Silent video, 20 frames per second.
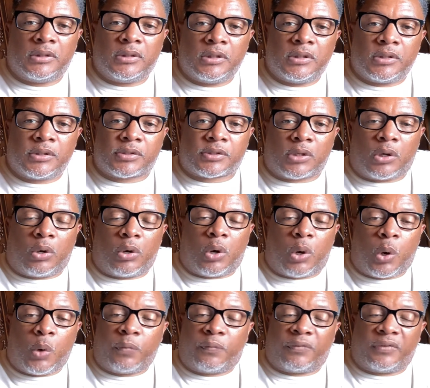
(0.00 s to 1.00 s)
So
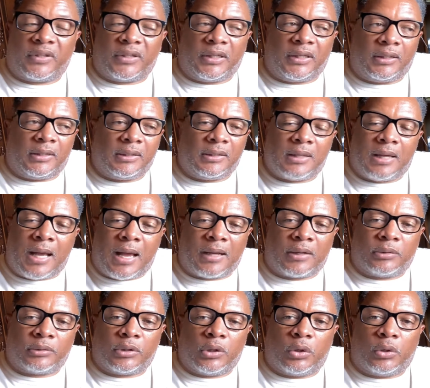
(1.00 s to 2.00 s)
hopefully, I
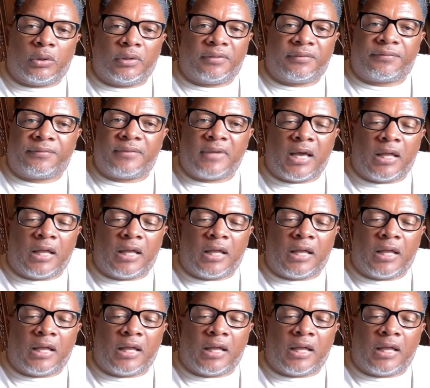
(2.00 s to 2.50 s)
don't know if